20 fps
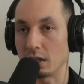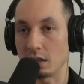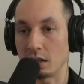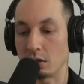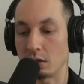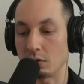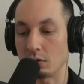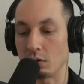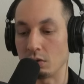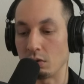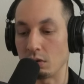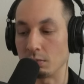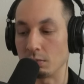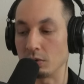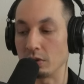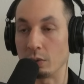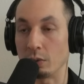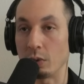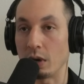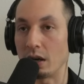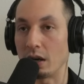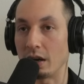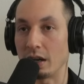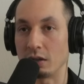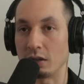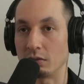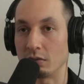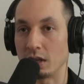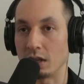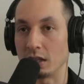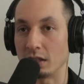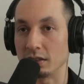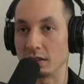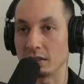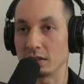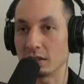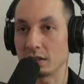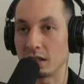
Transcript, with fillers: I don't normally wear any rings.